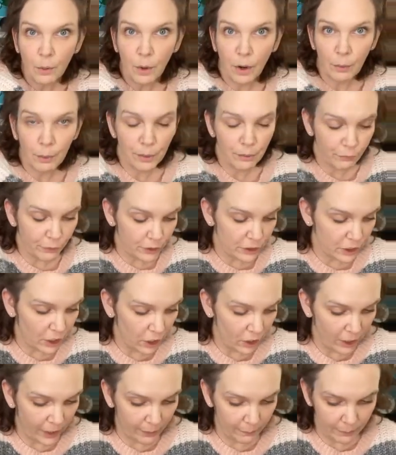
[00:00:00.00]
How are we for
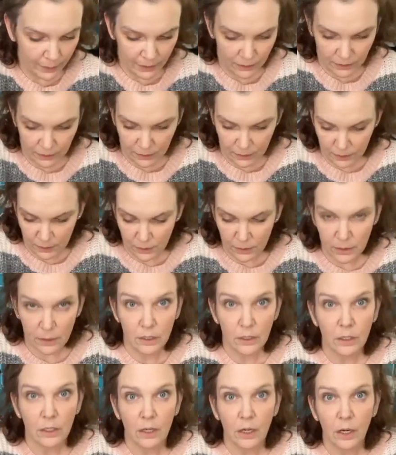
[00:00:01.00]
time?
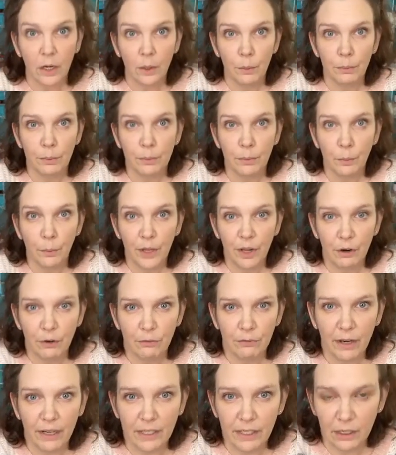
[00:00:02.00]
Oh,
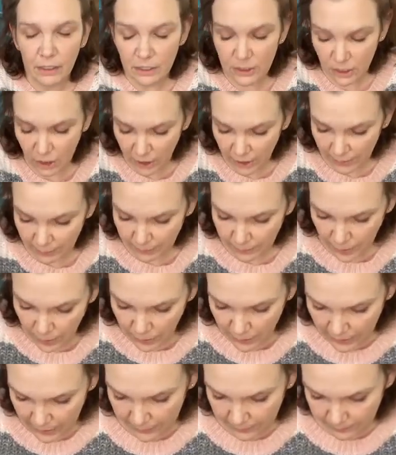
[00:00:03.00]
we are running out of time.
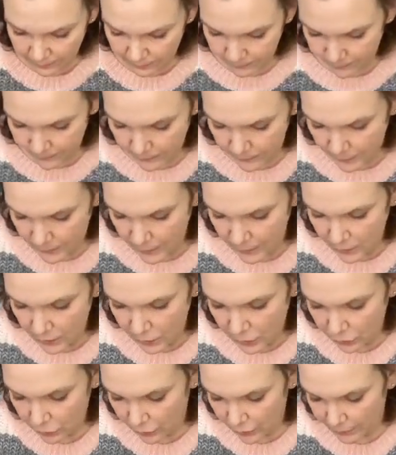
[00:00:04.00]
Okay.
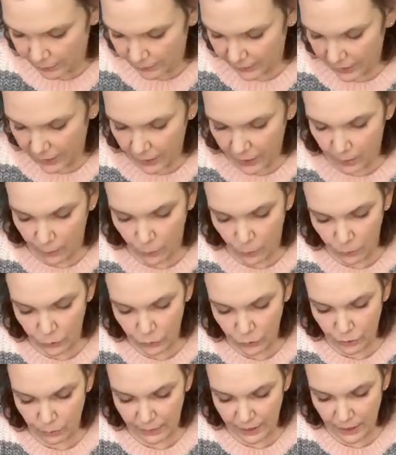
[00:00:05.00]
Sorry about that. I
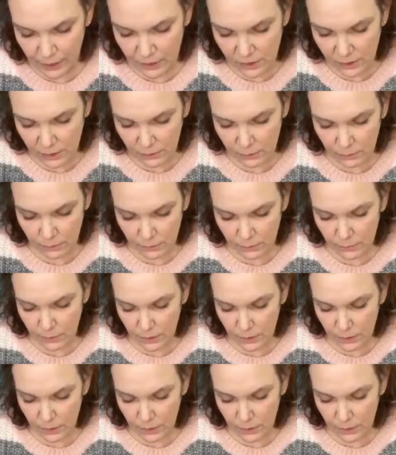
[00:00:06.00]
won't do the beads.